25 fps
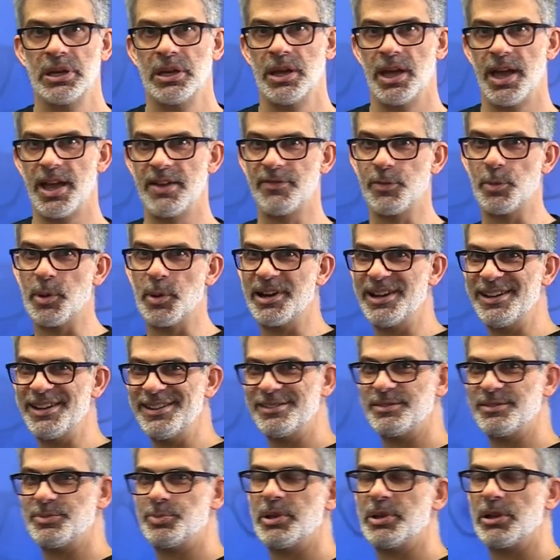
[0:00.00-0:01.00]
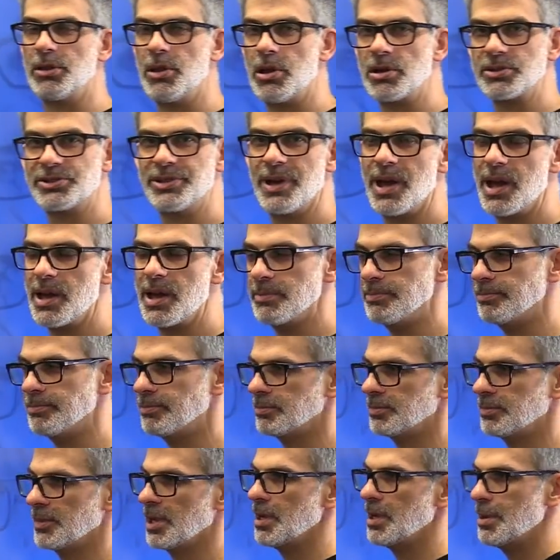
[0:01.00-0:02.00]
Hey everybody, it's been a long time.
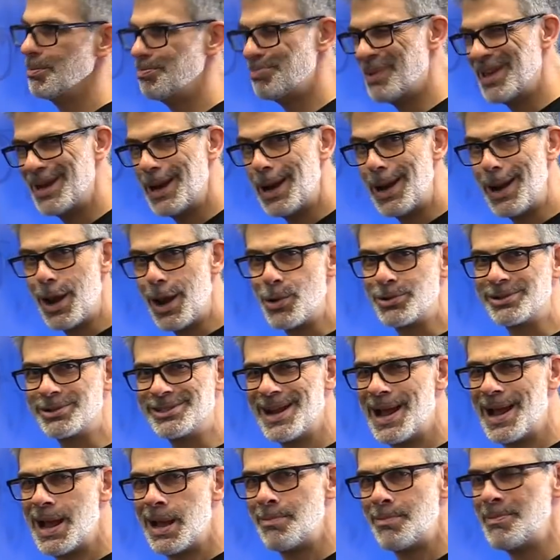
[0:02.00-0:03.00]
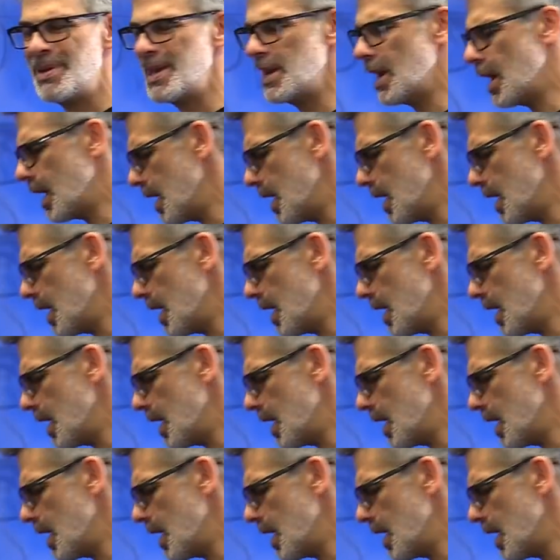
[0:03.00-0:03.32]
Been a long time, been a